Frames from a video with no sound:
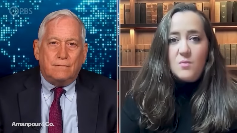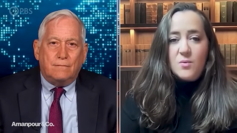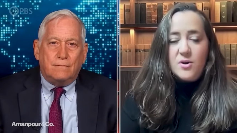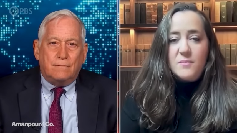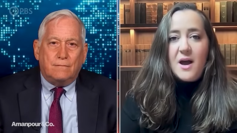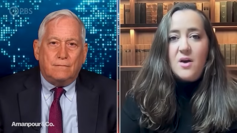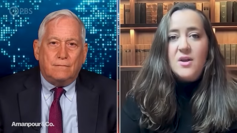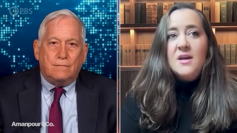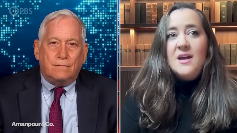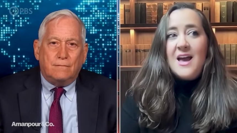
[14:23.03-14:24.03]
Speaker 1: what we're about.
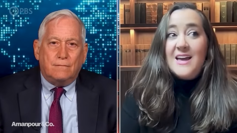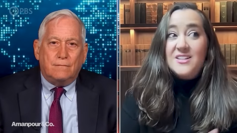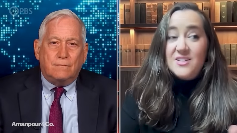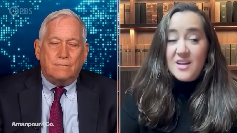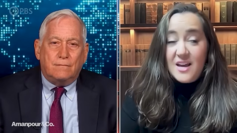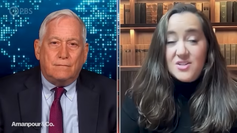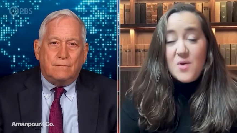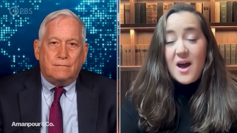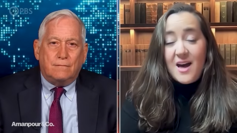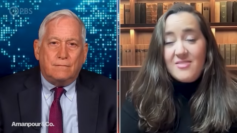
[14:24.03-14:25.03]
And you
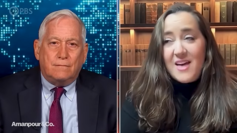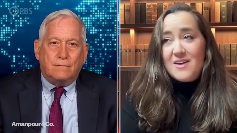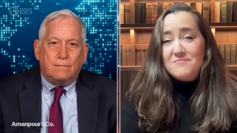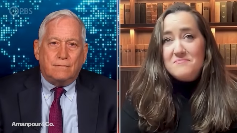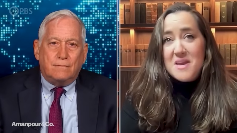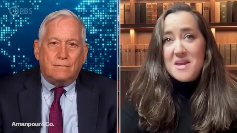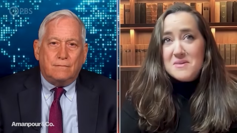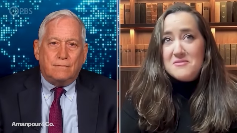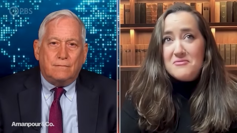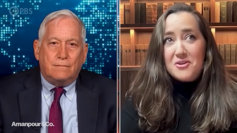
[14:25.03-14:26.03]
had that
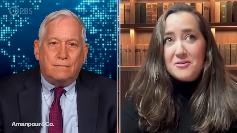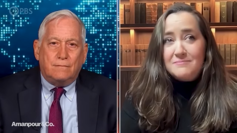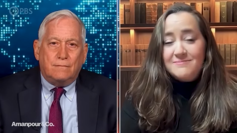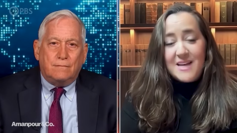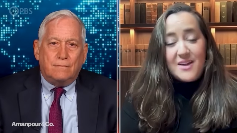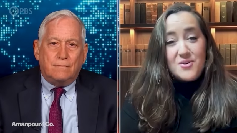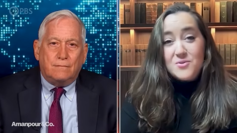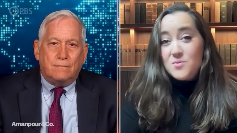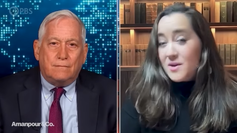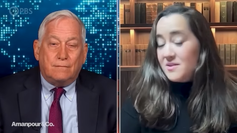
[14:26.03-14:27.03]
maybe for,
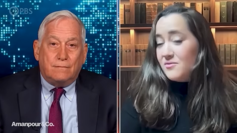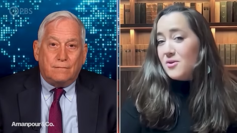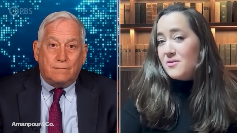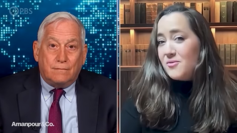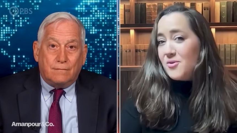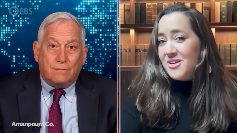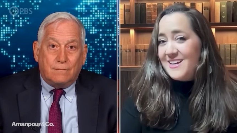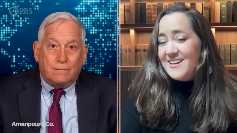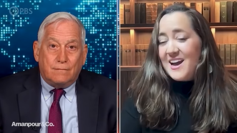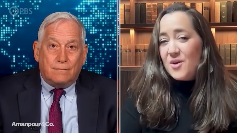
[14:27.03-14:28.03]
24,
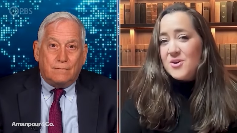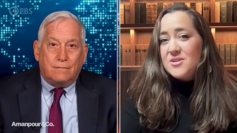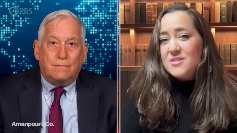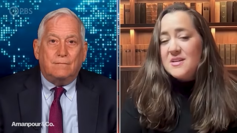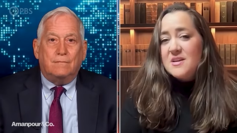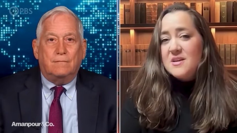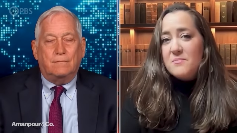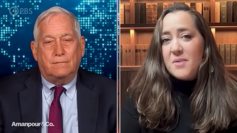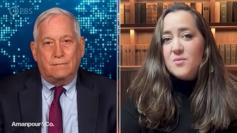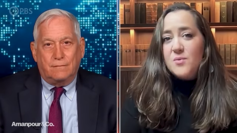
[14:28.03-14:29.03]
48 hours.
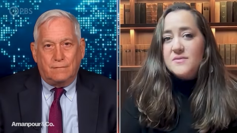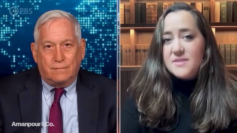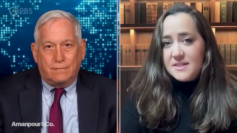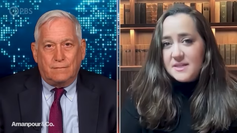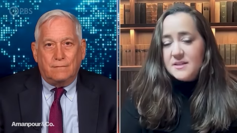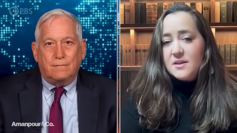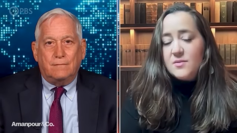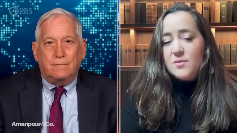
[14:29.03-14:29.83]
But we've seen that